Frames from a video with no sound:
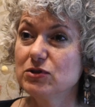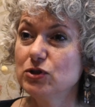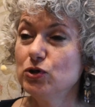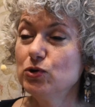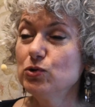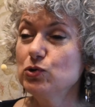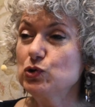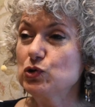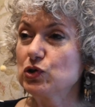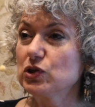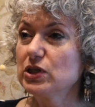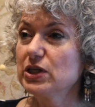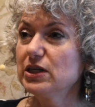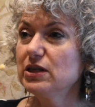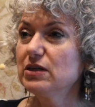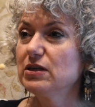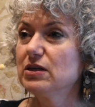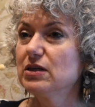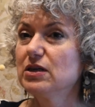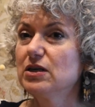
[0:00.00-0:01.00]

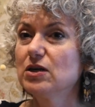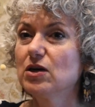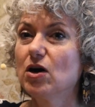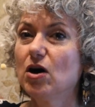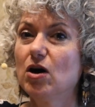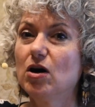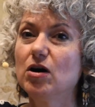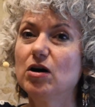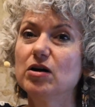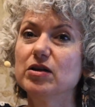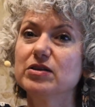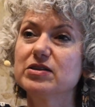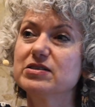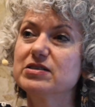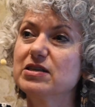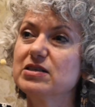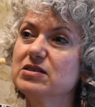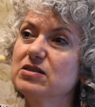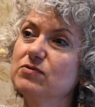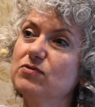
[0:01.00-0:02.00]
Usually, all the
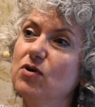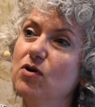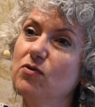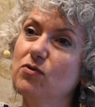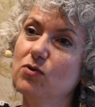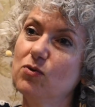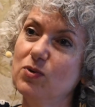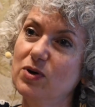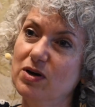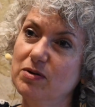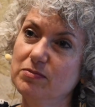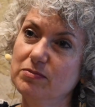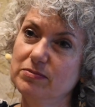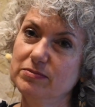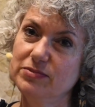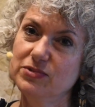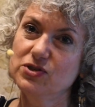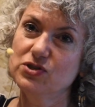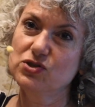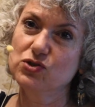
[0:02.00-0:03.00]
sense of overwhelm
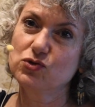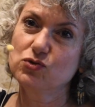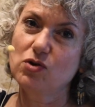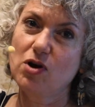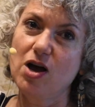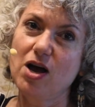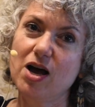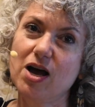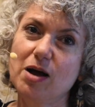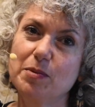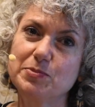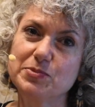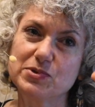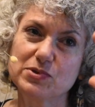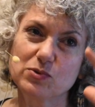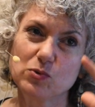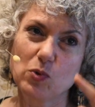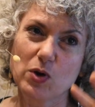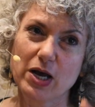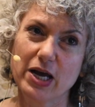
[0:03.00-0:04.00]
just
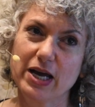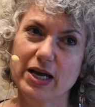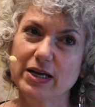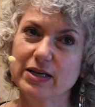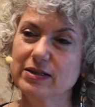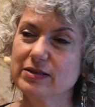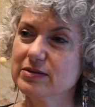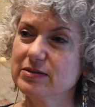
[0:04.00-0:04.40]
drops away.